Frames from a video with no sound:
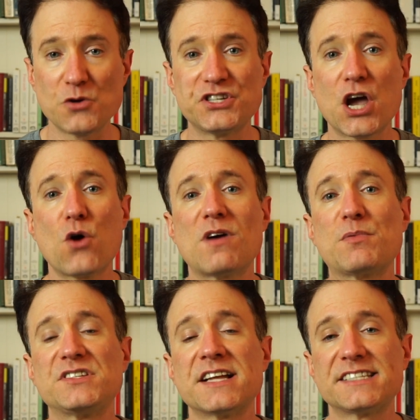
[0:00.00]
O T O
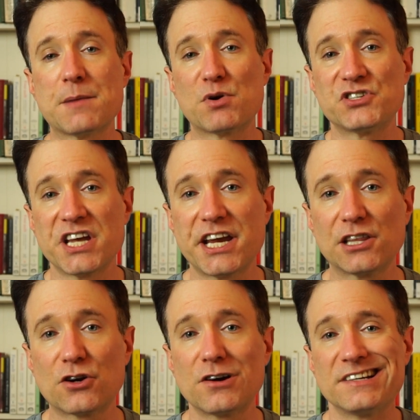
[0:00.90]
represents a
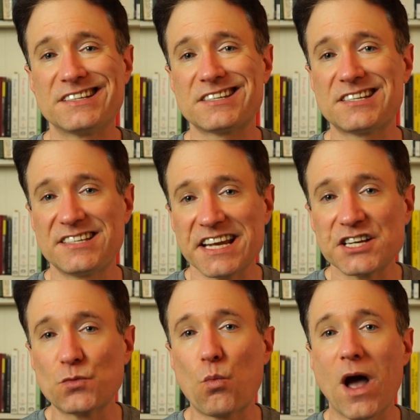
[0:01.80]
particular,
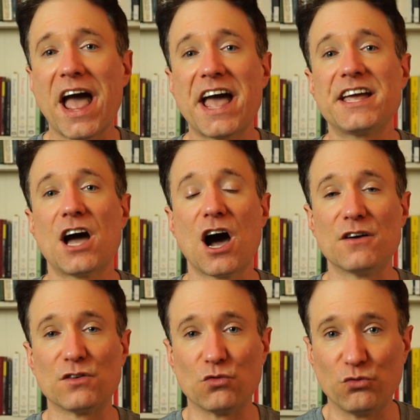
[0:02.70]
distinct way
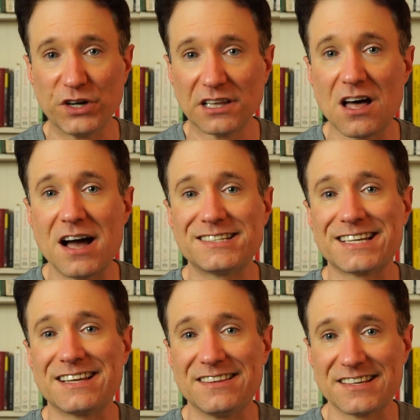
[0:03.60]
of
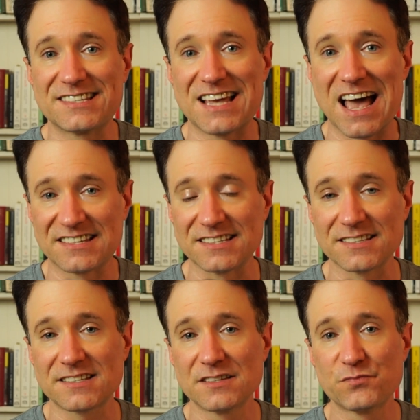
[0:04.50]
realizing this
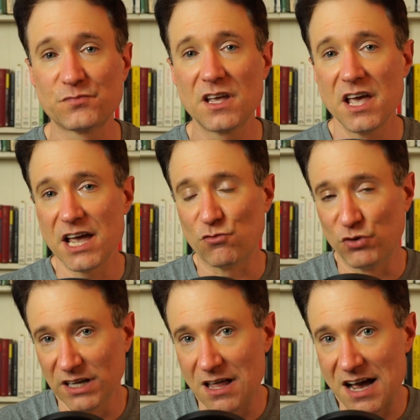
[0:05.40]
essence. It
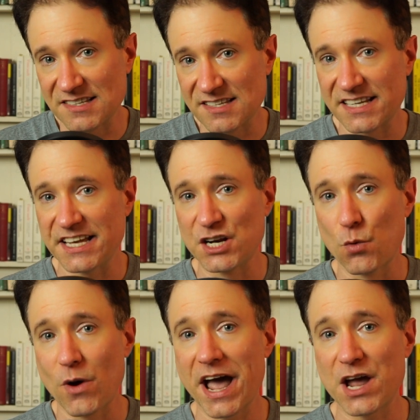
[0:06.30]
realizes it in a
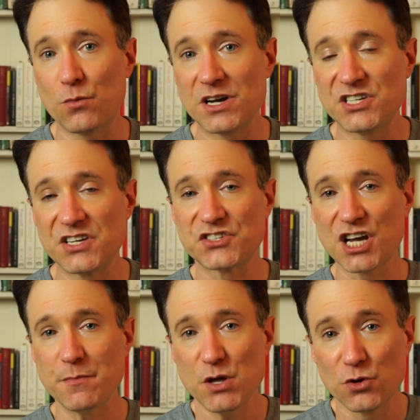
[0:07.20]
way which is
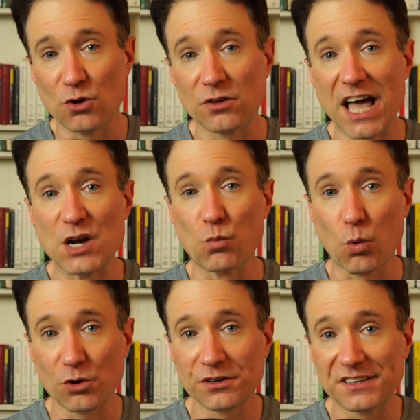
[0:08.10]
communal and
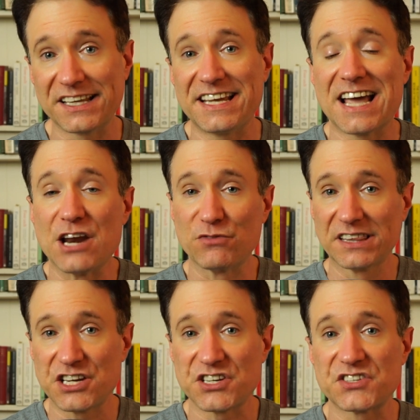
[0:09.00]
worldly and
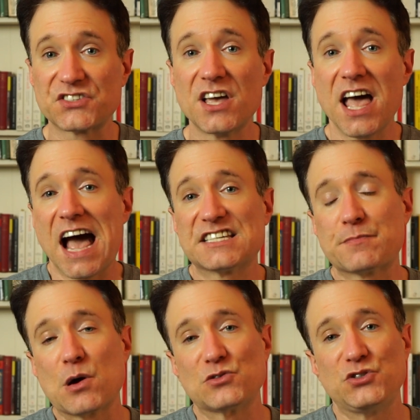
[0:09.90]
religious, as
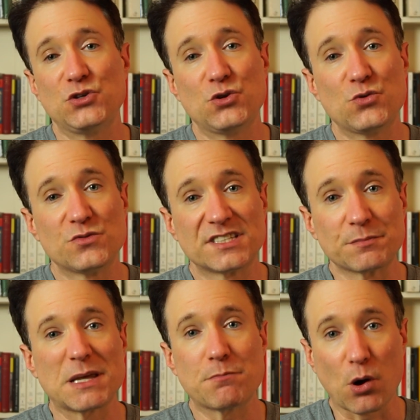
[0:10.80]
opposed to
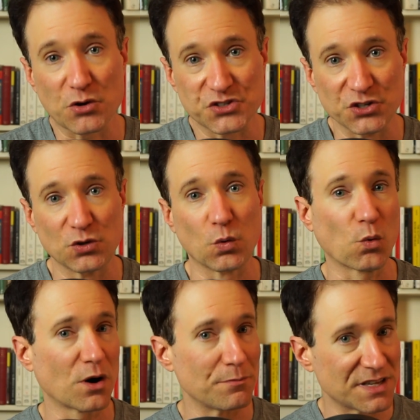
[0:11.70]
simply personal
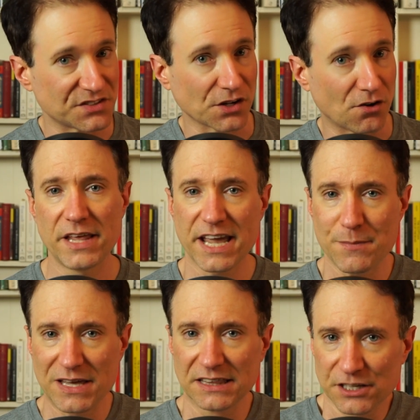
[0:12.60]
or mystical. It
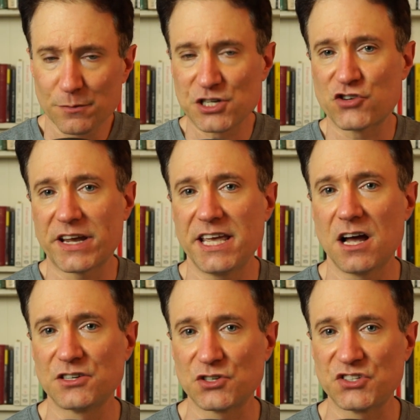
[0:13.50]
can be a little bit tricky
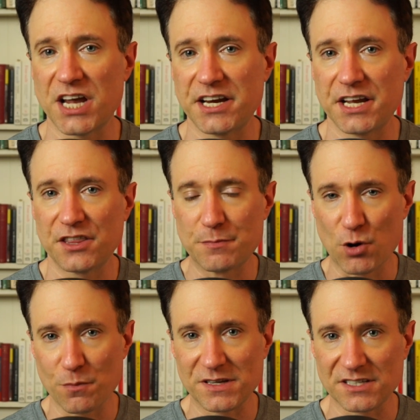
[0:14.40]
understanding the
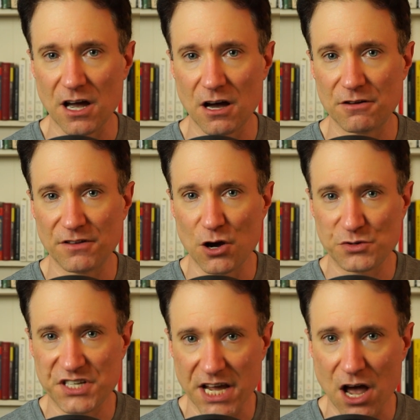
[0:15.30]
purpose of O
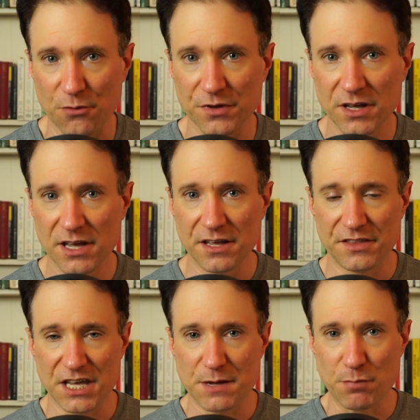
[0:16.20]
T O.
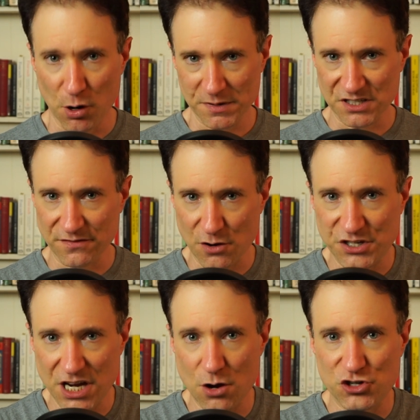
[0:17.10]
The purpose of O
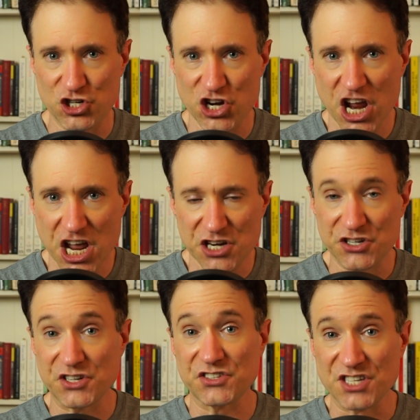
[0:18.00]
T O
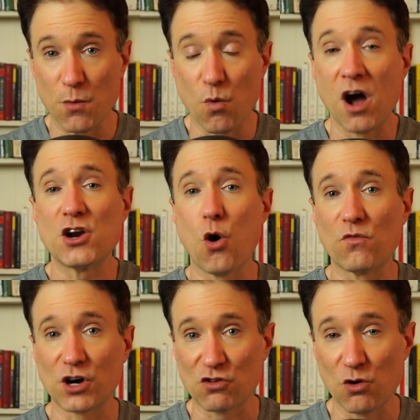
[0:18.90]
changed somewhat
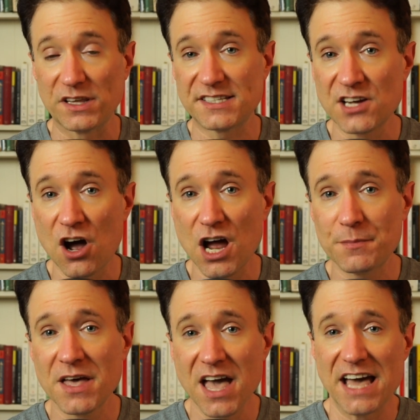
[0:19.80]
over Crowley's
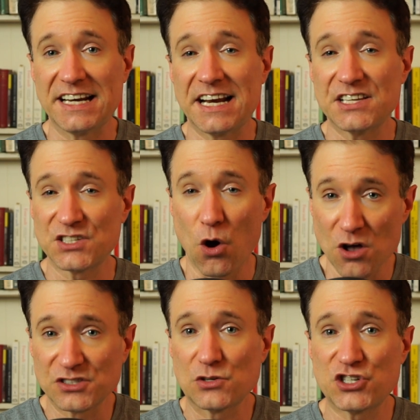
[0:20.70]
time, and it has
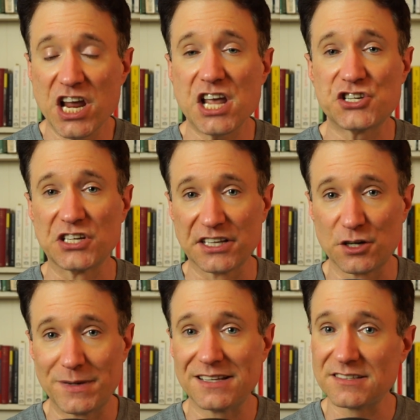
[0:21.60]
also changed a
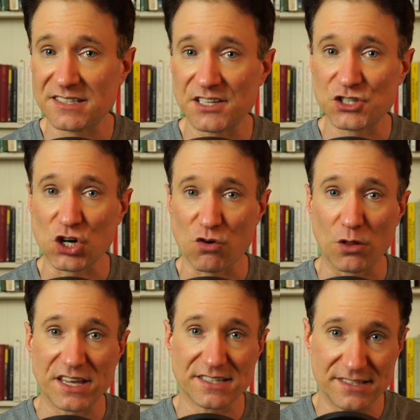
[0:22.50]
little bit since
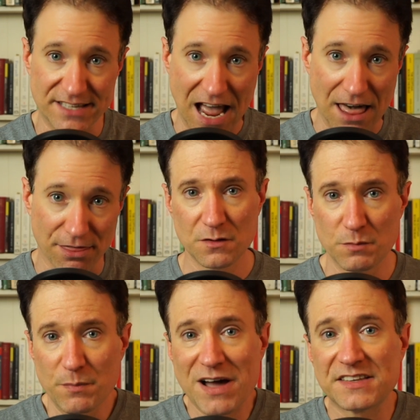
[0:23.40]
Crowley's death.
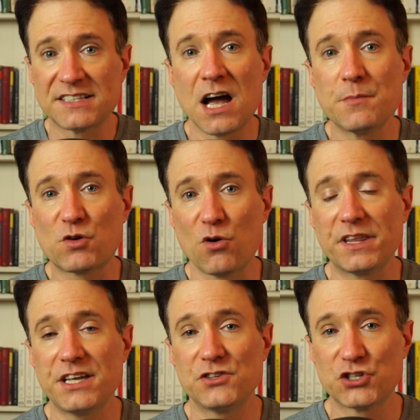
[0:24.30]
But by the time
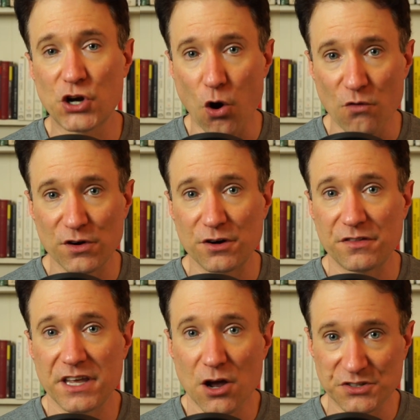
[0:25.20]
Crowley took over
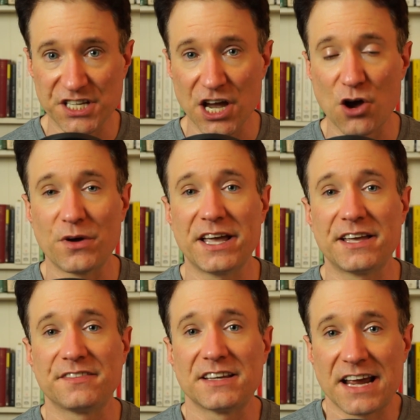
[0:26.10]
the O T O
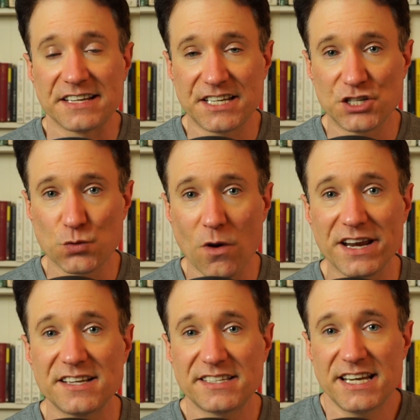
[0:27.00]
in the nineteen
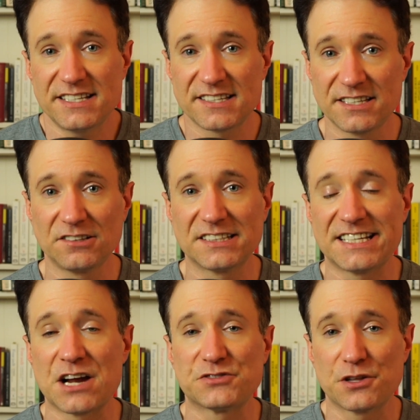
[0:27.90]
twenties, he distilled it
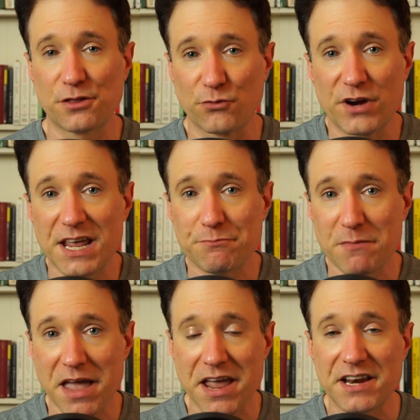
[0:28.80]
down to three
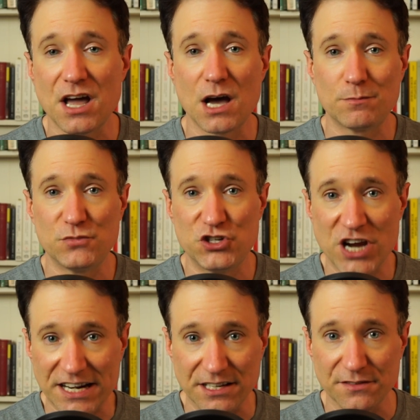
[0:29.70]
main
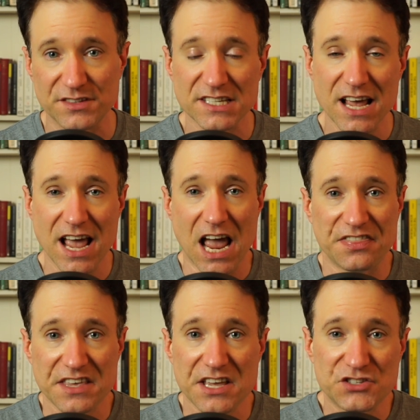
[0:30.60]
objectives,
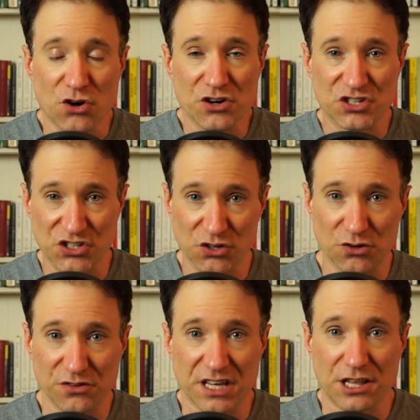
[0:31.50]
and these are
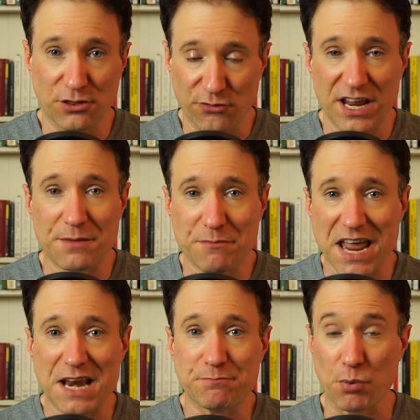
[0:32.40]
still the three
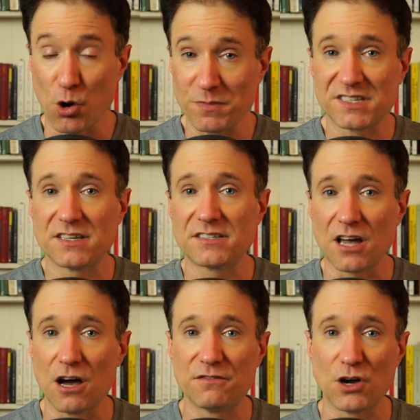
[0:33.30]
main purposes
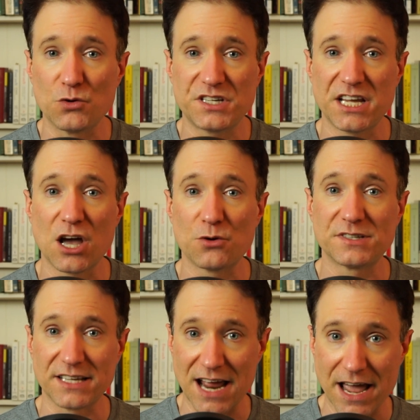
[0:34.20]
of O T O
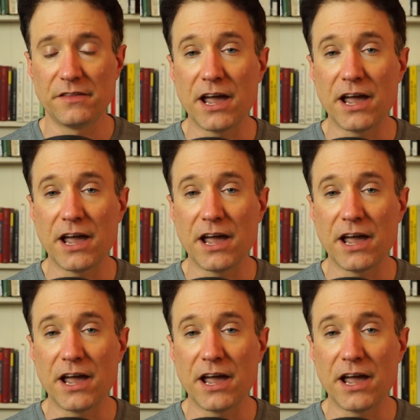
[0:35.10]
today.